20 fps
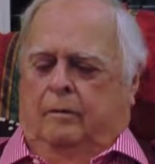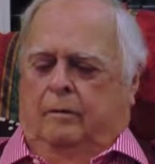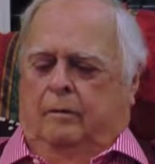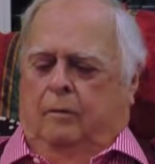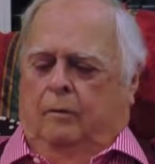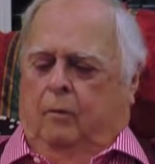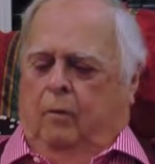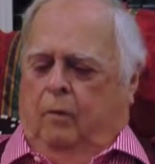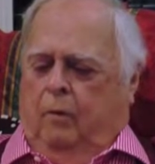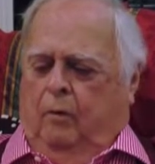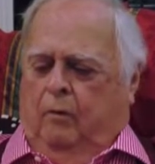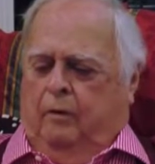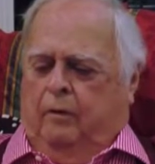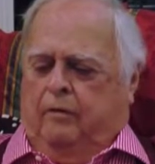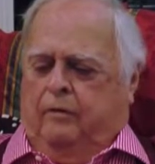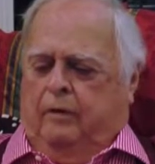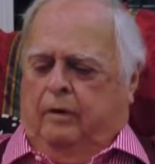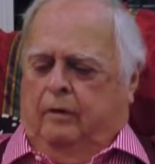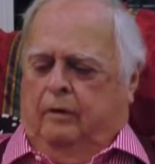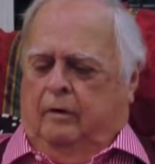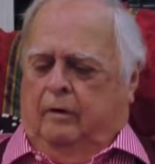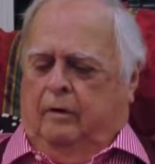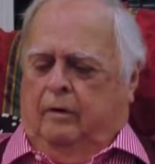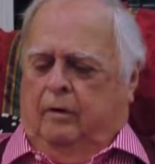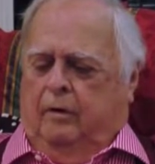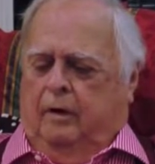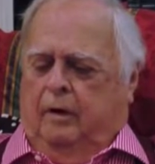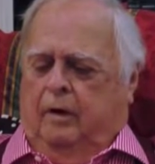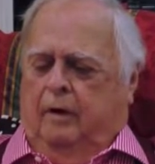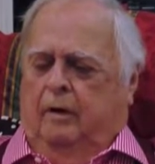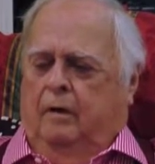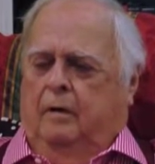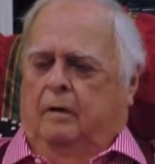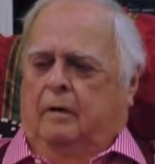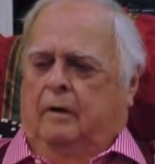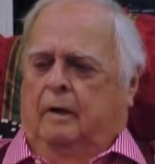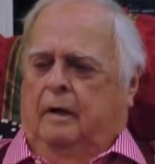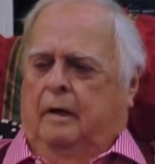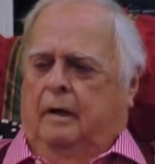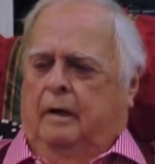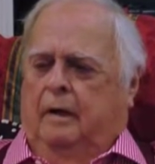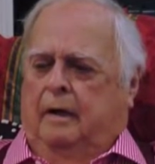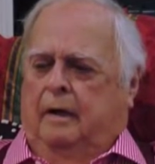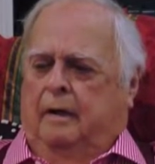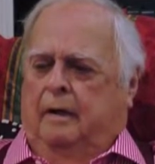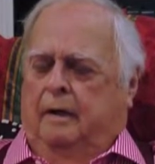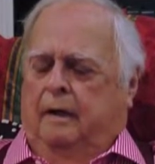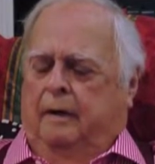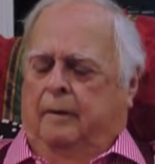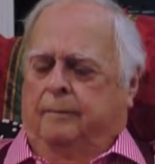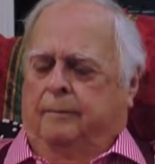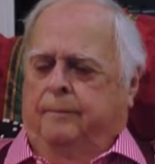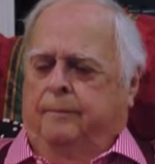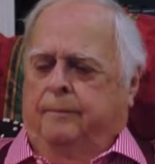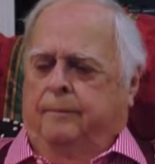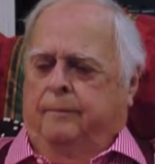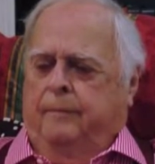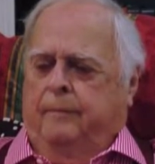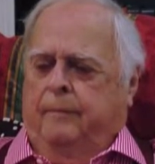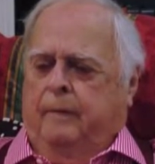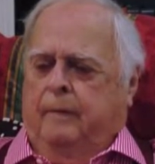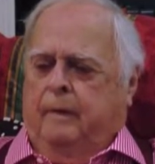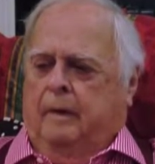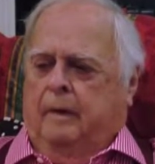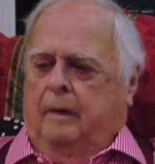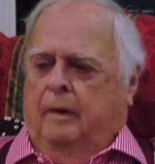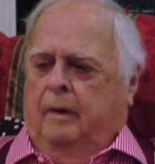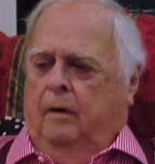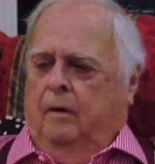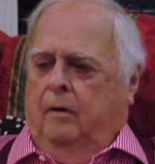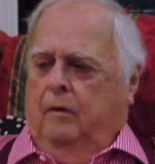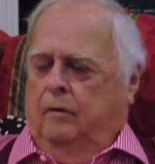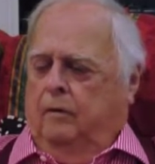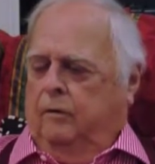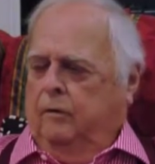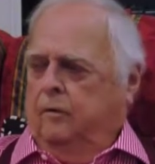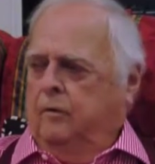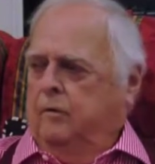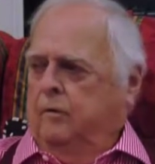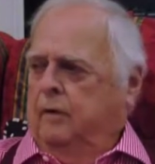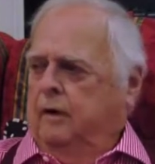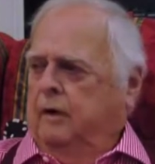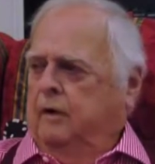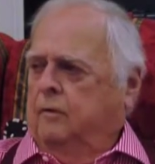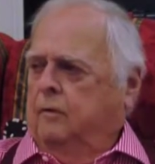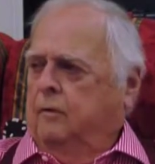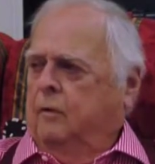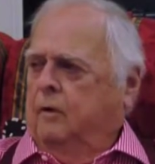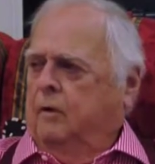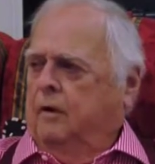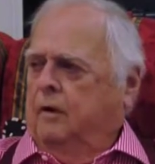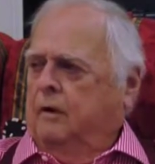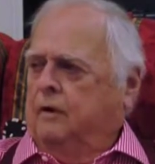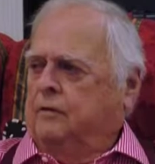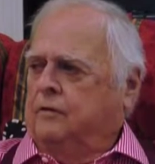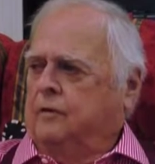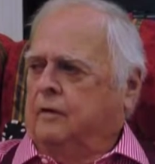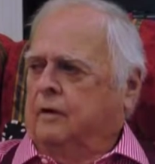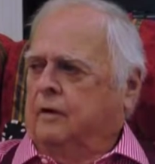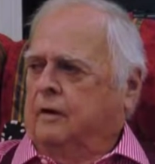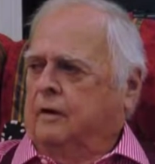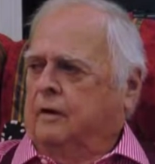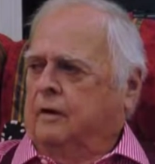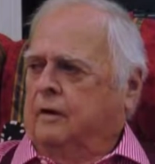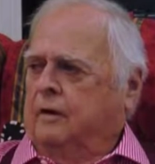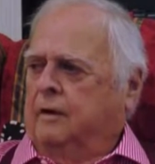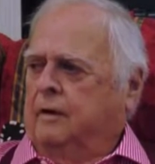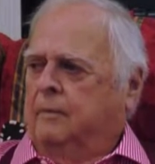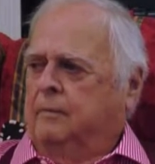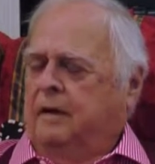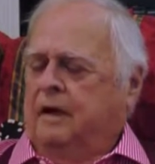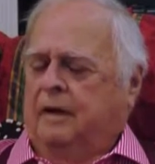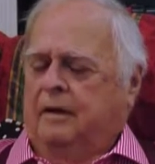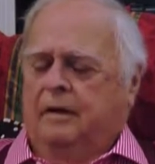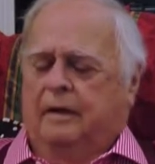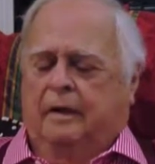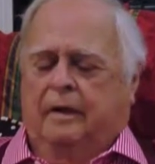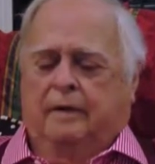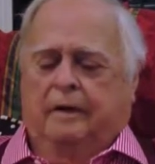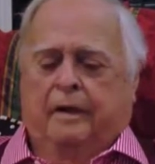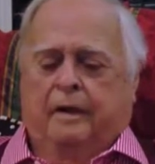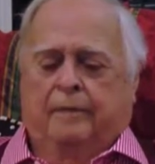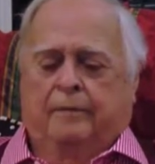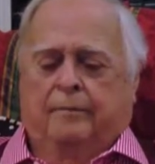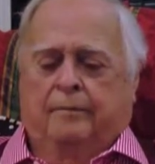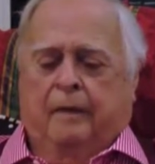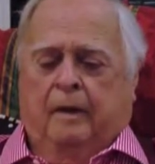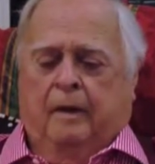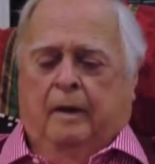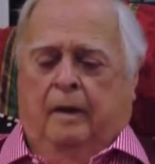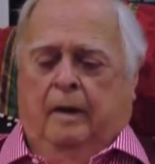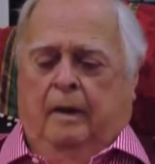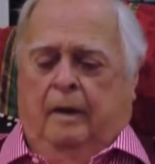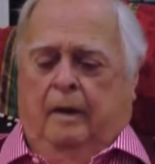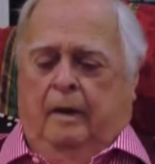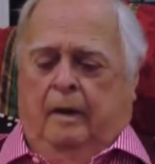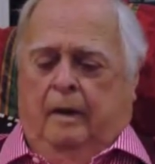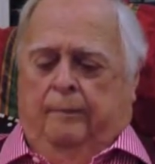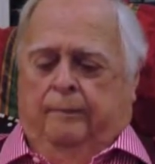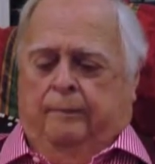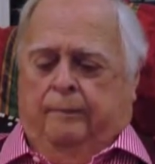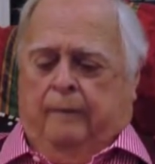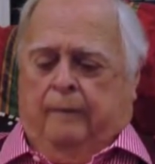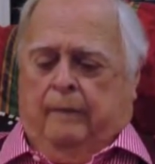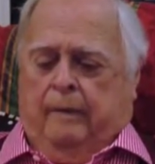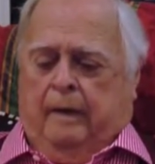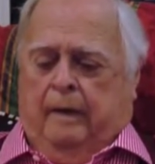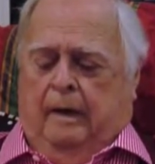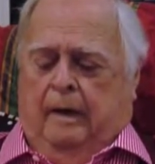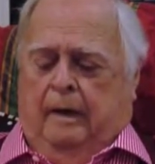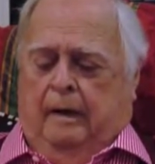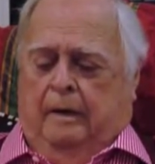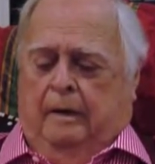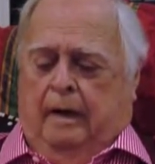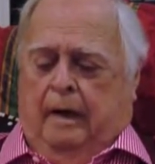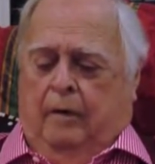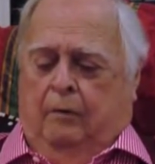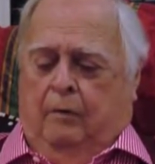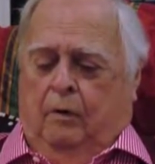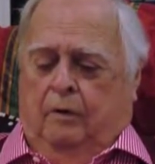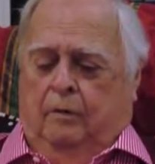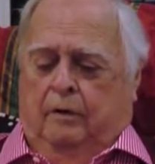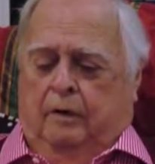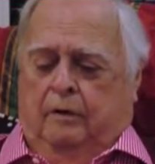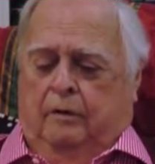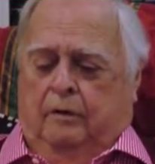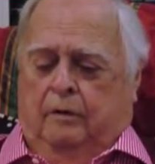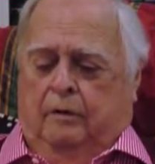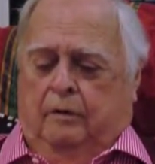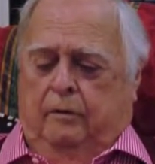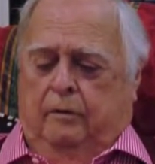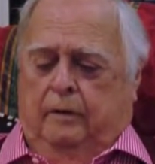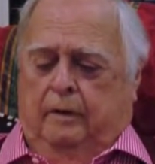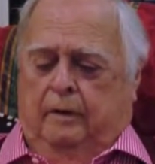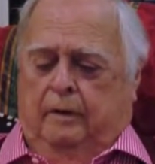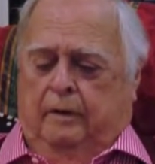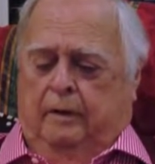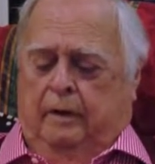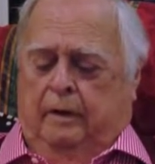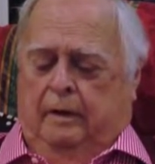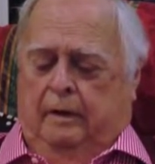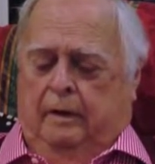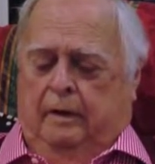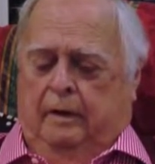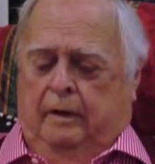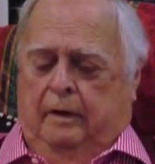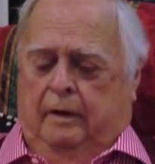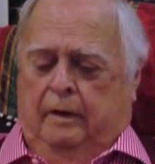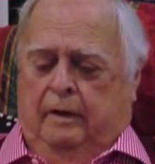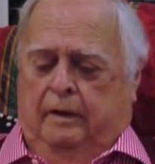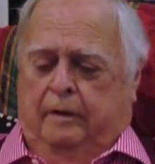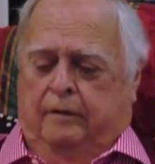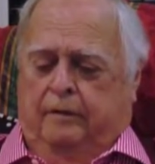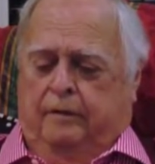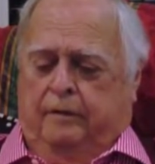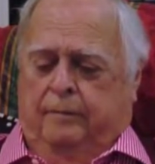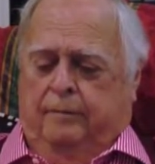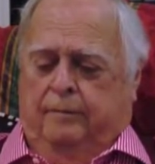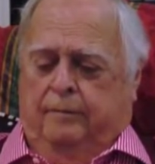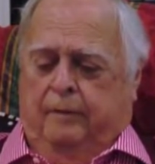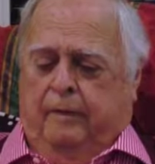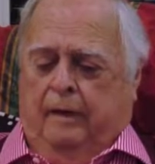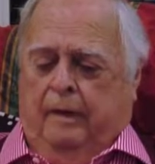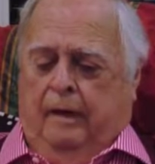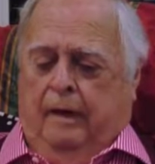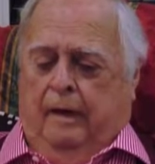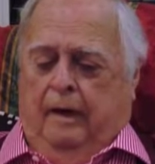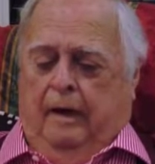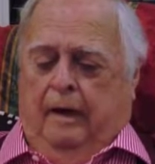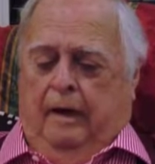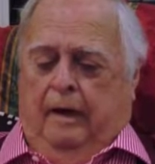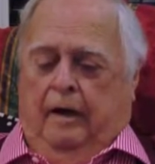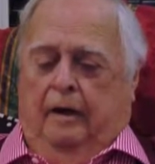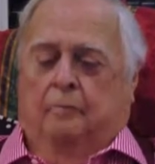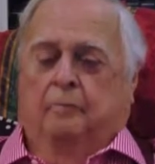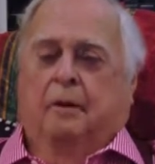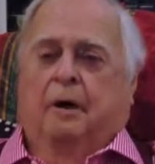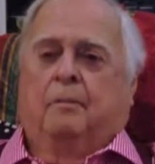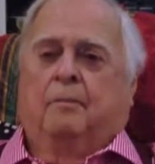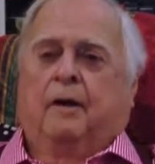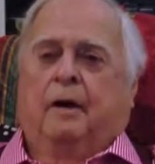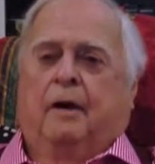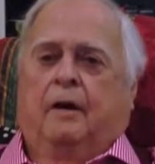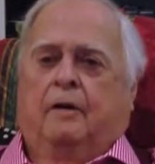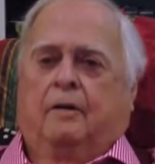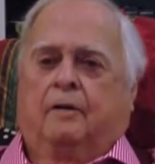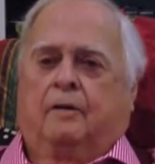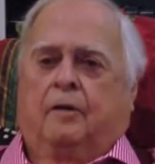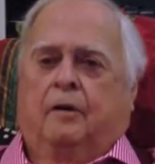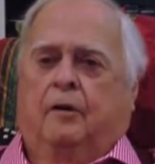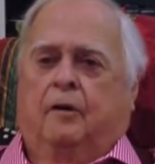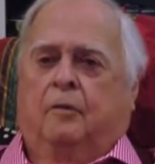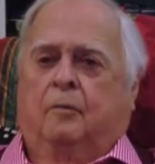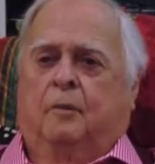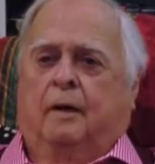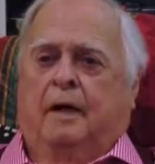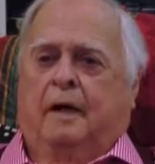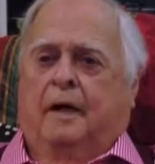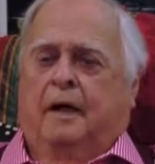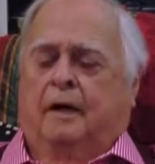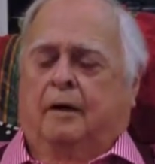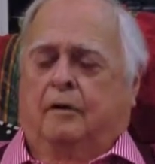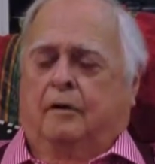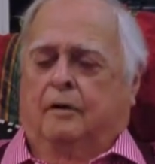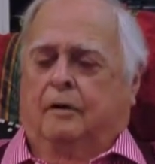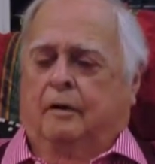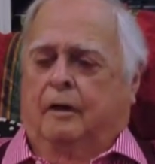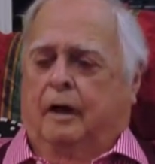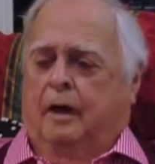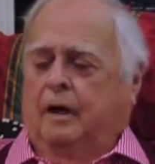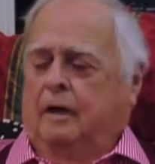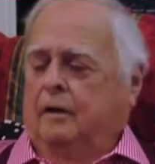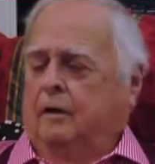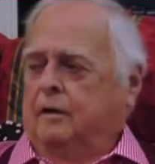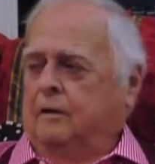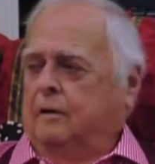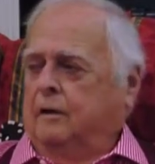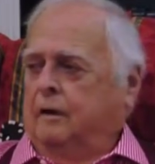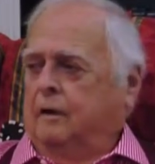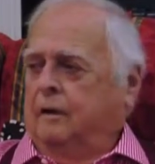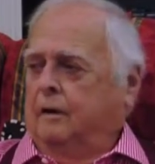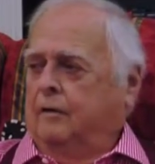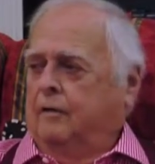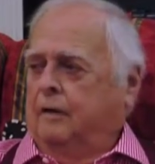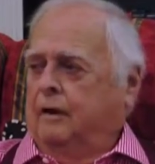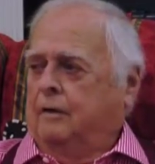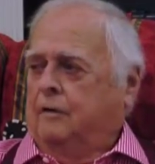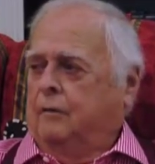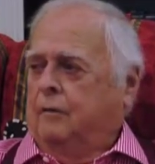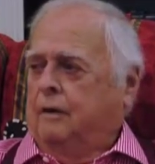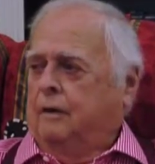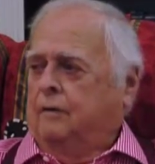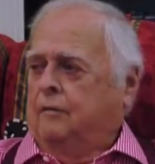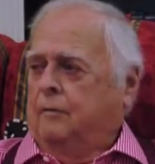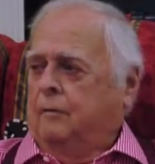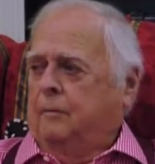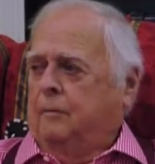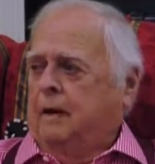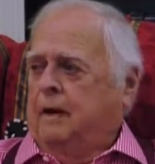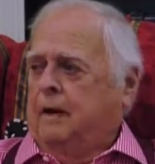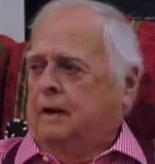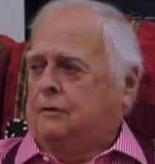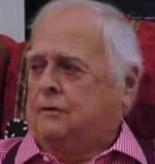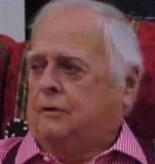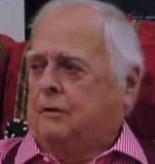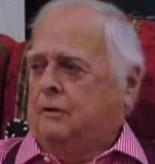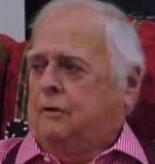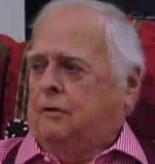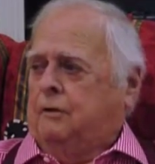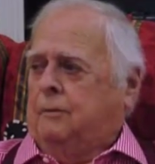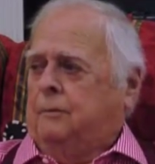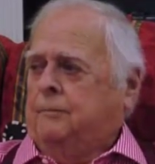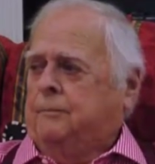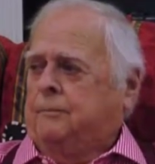the war was still going on, and uh, or the Korean War had started about that time. And I wanted to enlist, and my parents told me I could not until I graduated from high school.